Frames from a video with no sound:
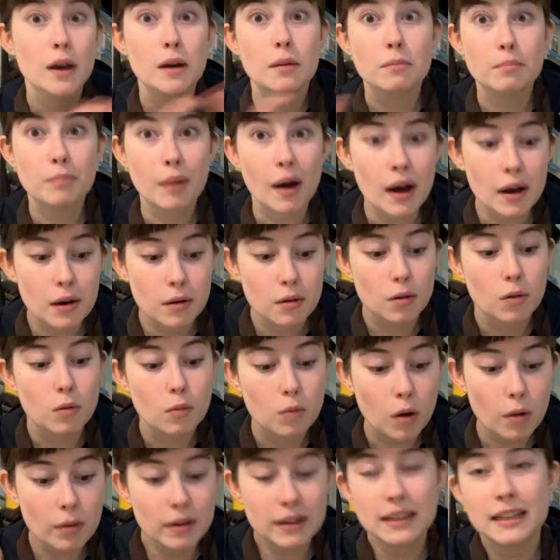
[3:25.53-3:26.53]
But
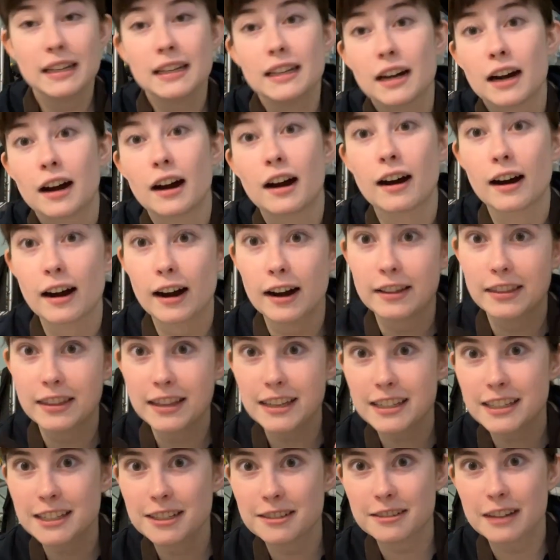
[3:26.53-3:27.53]
what we need are
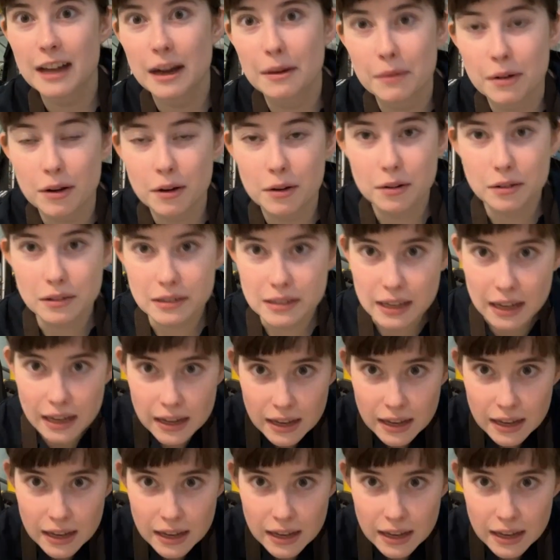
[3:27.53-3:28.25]
these two chemicals,